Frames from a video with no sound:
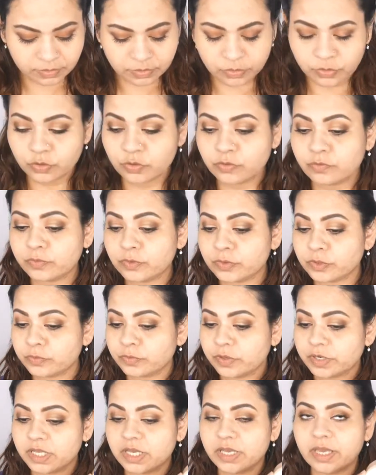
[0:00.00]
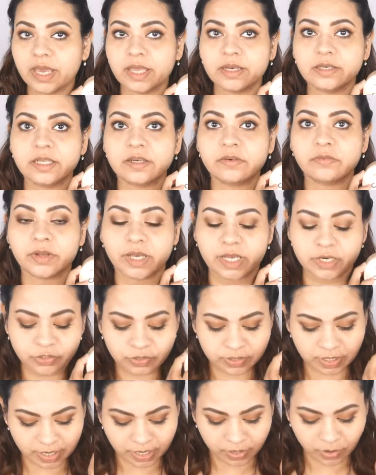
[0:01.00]
new PhotoReady Candid
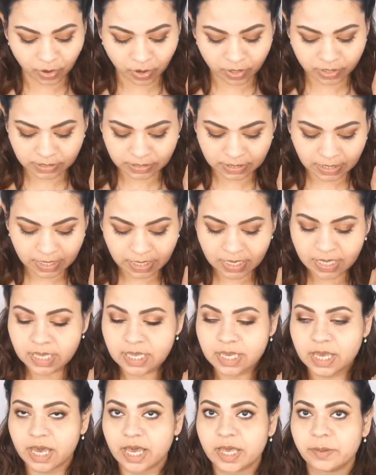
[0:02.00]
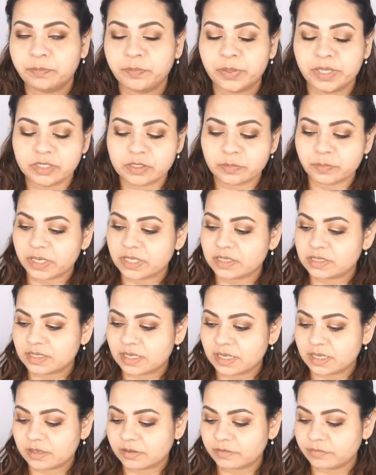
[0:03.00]
range that I got. I picked
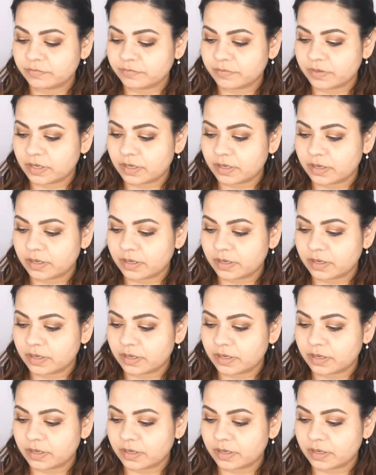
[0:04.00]
myself